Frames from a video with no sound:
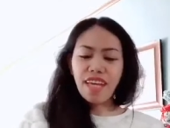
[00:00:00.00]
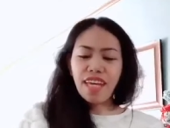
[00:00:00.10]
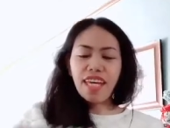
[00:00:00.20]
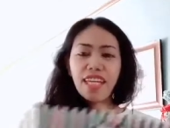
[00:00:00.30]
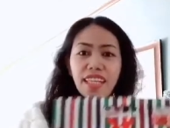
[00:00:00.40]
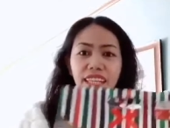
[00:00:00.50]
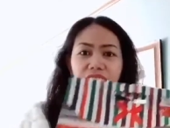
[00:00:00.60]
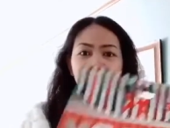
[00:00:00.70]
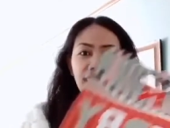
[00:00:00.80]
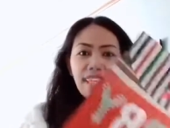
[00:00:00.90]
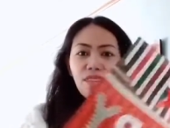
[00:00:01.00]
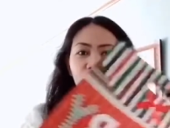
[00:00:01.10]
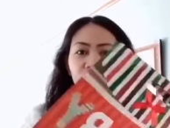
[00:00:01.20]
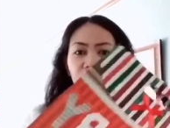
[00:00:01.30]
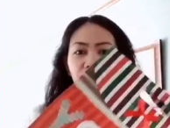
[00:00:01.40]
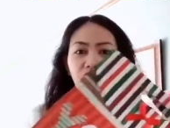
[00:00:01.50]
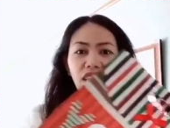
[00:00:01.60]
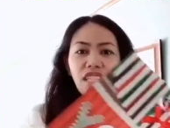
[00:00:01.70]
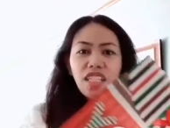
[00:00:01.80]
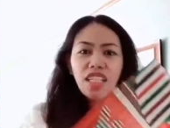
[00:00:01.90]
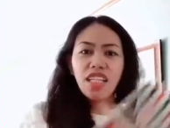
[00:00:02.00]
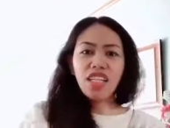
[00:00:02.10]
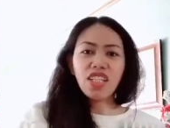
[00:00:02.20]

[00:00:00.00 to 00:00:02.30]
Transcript: And this is the second one that she, she